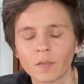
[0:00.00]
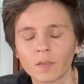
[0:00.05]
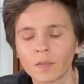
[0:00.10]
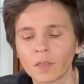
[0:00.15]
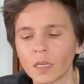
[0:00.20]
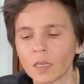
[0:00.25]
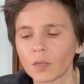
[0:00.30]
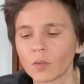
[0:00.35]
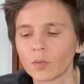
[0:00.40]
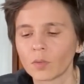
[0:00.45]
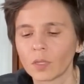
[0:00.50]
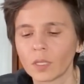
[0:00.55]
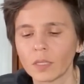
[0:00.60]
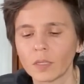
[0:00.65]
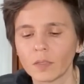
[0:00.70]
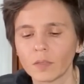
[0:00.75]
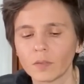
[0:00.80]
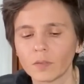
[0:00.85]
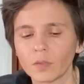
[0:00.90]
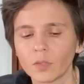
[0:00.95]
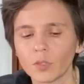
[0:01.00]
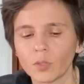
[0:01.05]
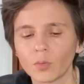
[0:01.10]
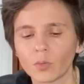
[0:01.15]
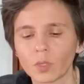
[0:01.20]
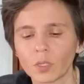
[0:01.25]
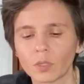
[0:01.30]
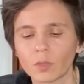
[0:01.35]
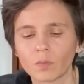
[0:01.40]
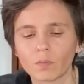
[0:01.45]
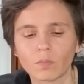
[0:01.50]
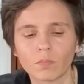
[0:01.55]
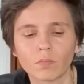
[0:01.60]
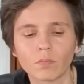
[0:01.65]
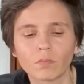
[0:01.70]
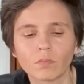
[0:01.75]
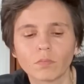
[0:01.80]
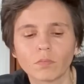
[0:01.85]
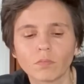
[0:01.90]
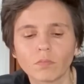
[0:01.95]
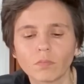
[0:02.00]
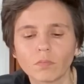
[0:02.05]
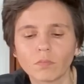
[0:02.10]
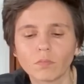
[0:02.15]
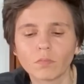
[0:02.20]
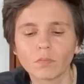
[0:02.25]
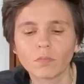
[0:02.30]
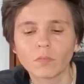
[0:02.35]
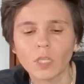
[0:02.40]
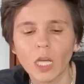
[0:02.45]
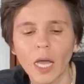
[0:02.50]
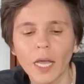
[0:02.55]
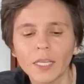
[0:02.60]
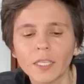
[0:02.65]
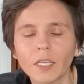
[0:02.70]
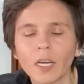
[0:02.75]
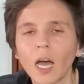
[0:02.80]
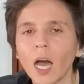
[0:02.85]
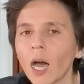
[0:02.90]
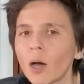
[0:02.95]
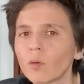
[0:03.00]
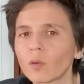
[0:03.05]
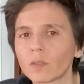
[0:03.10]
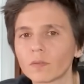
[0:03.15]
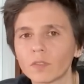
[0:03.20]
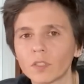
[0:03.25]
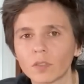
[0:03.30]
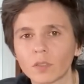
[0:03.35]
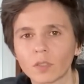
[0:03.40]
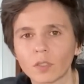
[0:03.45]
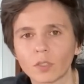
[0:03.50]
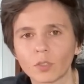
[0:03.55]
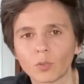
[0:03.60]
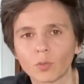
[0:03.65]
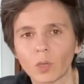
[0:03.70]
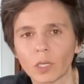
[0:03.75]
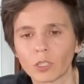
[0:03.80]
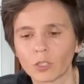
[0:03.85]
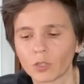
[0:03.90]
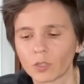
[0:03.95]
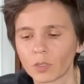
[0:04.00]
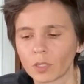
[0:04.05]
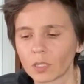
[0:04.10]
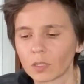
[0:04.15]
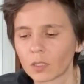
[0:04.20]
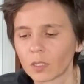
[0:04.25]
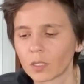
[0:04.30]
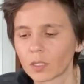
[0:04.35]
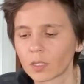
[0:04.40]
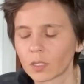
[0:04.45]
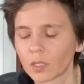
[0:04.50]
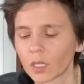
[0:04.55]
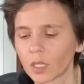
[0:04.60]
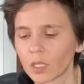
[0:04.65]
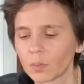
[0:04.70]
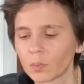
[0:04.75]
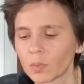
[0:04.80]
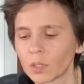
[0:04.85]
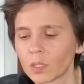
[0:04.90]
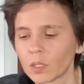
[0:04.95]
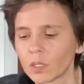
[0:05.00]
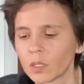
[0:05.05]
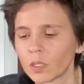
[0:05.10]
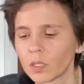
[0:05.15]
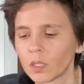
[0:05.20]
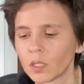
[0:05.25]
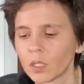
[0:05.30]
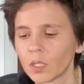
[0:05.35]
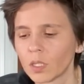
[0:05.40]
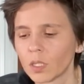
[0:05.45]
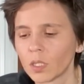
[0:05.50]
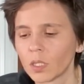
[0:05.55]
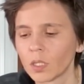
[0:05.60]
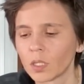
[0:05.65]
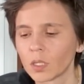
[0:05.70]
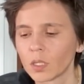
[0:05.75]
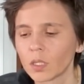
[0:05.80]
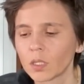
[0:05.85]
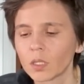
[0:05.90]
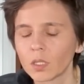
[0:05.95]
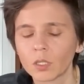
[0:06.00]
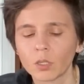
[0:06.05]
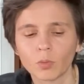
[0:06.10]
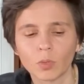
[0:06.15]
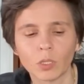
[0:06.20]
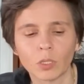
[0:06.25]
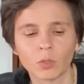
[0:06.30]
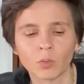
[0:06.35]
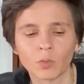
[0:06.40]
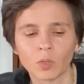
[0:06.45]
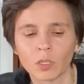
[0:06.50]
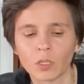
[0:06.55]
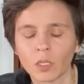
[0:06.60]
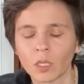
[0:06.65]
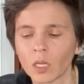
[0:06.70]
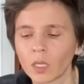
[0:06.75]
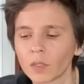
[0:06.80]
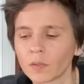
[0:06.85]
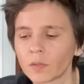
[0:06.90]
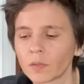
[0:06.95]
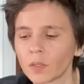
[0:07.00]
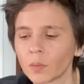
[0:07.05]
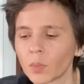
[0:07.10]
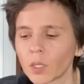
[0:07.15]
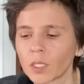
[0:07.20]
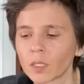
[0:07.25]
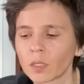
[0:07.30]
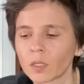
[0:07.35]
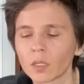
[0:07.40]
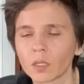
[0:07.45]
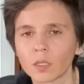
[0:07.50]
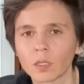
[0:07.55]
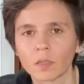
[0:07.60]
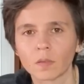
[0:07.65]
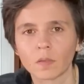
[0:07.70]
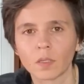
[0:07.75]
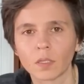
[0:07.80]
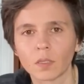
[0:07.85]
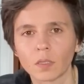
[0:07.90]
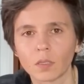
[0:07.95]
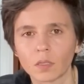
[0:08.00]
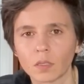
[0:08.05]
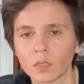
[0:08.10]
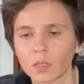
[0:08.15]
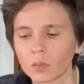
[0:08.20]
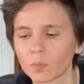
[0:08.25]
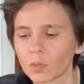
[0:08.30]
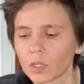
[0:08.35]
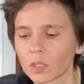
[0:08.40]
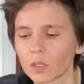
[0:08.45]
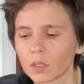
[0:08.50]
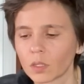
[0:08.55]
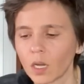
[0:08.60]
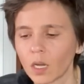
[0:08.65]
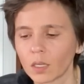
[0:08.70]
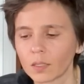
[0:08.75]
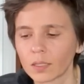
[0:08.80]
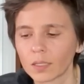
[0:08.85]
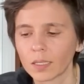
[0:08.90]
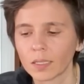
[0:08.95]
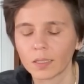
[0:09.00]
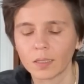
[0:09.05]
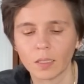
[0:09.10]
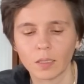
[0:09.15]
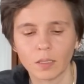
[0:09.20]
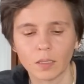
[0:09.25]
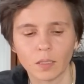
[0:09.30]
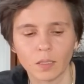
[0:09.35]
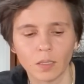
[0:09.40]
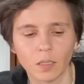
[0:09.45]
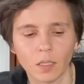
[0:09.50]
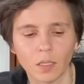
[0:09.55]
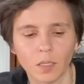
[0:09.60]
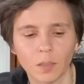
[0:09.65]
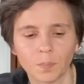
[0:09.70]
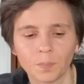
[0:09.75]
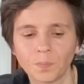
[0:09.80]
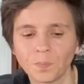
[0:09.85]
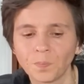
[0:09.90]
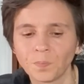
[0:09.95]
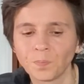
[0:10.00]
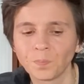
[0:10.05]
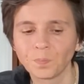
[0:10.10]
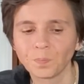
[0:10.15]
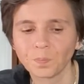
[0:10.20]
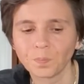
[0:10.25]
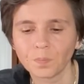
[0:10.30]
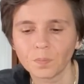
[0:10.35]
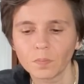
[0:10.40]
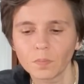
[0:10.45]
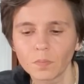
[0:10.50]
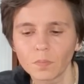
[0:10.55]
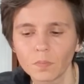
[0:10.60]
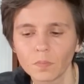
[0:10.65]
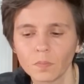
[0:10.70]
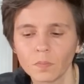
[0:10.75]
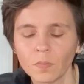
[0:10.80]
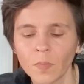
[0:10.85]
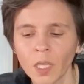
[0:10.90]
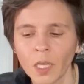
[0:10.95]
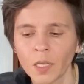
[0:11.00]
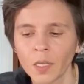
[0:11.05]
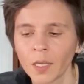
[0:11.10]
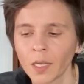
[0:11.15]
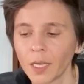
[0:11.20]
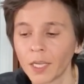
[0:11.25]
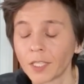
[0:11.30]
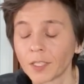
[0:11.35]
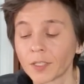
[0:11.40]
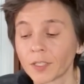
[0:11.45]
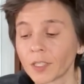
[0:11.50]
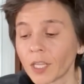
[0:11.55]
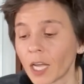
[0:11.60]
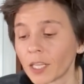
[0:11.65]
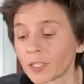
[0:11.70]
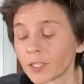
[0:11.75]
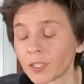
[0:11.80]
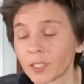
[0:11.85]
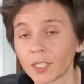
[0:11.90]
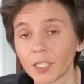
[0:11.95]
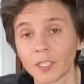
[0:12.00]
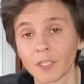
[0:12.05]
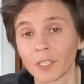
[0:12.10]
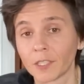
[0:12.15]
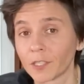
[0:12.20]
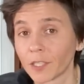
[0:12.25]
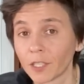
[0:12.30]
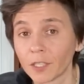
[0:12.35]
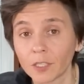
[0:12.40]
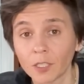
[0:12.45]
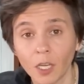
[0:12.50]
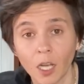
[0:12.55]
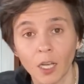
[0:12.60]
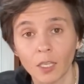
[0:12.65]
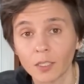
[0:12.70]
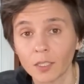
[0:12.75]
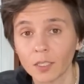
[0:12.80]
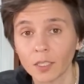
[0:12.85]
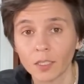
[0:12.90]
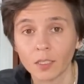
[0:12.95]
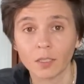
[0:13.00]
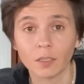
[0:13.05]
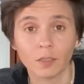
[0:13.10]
that you were kind of out of this situation at this time. The situation was unhealthy by the looks of it. There's something toxic that's in there. And it's not to say that they're toxic.